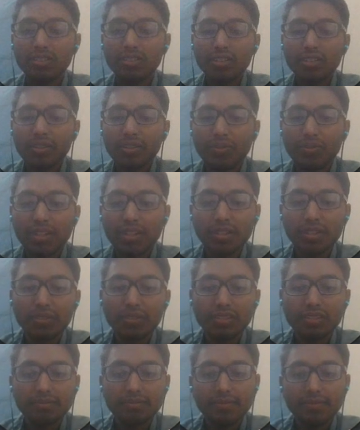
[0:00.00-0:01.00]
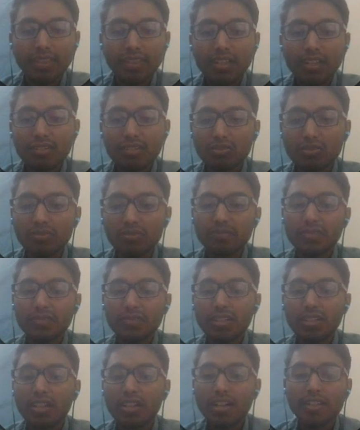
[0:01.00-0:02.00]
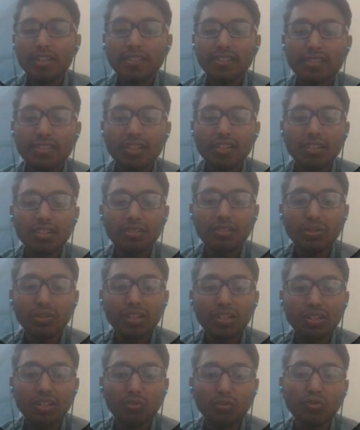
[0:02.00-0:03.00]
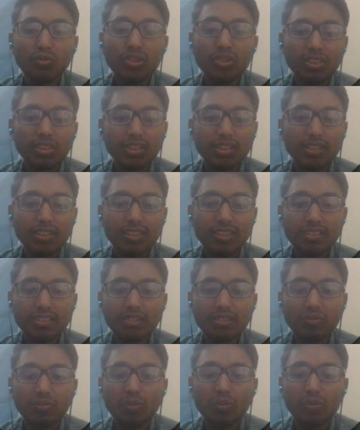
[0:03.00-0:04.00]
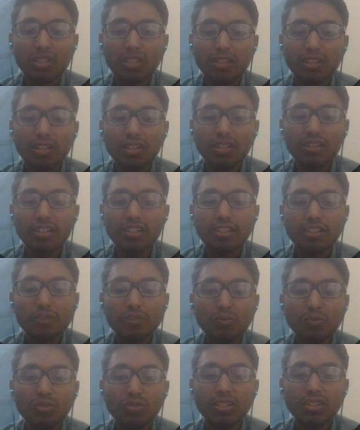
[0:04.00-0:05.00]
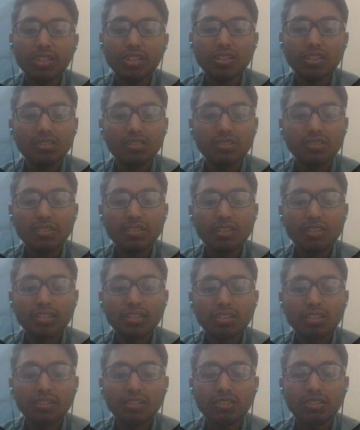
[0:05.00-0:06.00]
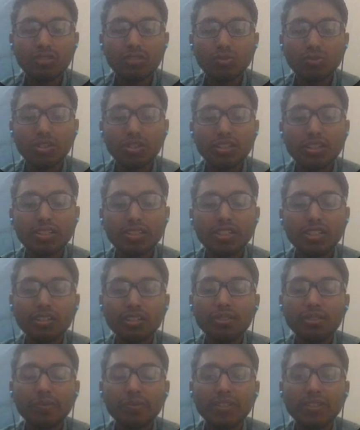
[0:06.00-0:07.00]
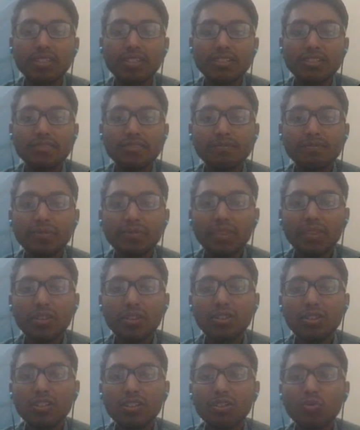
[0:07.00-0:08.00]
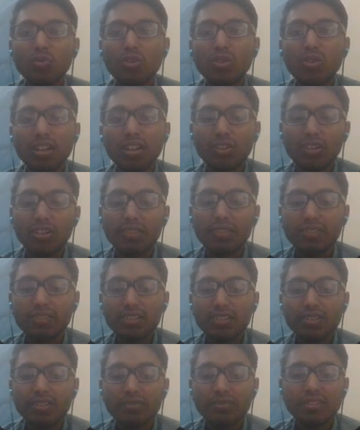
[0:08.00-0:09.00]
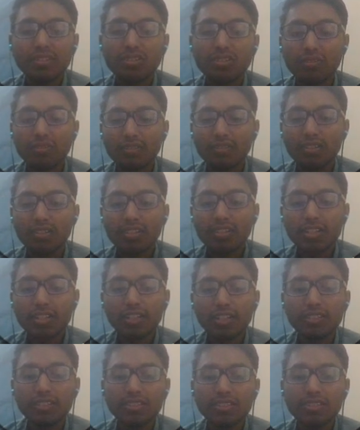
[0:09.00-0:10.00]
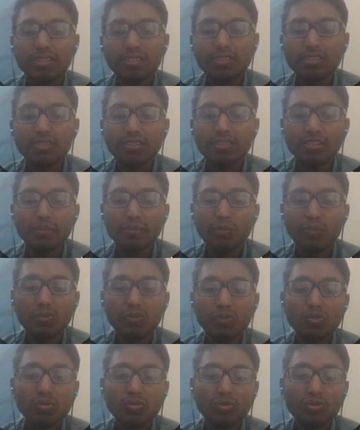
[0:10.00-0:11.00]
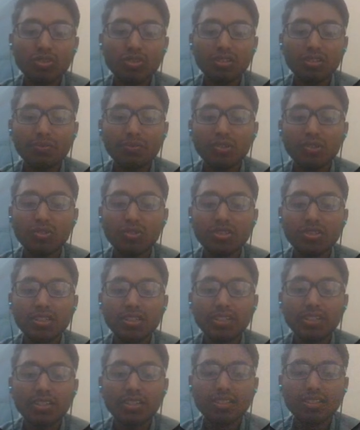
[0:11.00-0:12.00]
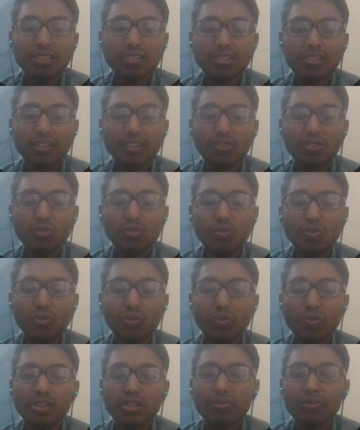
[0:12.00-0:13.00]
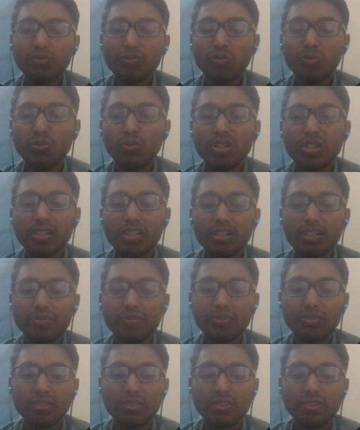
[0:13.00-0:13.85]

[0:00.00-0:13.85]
effectively. So I started by downloading the dataset from Kaggle and exploring it to understand the features in the Google Colab, first of all. And this step was crucial because the dataset had over 400